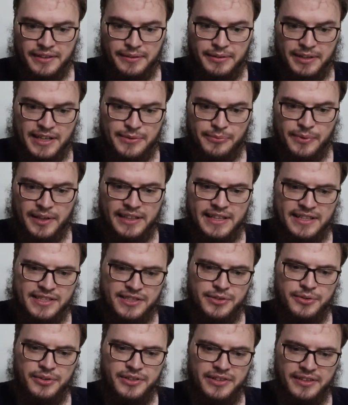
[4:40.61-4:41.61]
when these
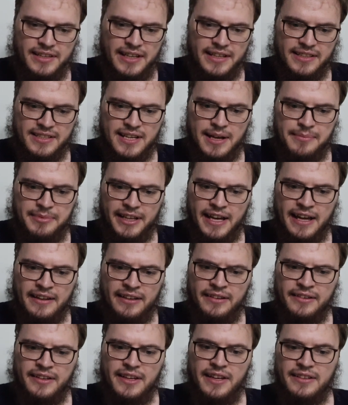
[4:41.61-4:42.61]
two things come
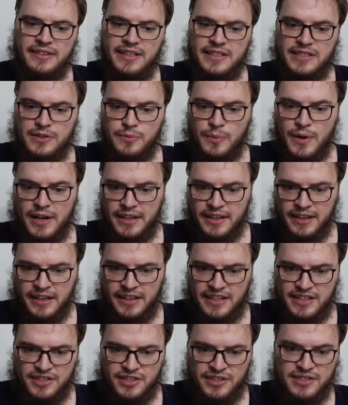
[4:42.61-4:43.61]
together, this is one of the
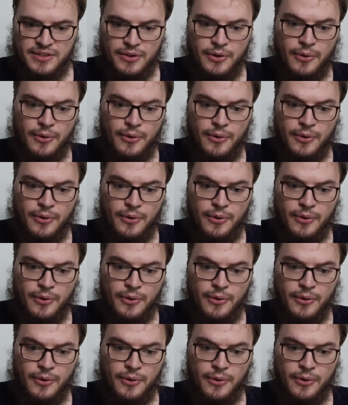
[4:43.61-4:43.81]
conditions.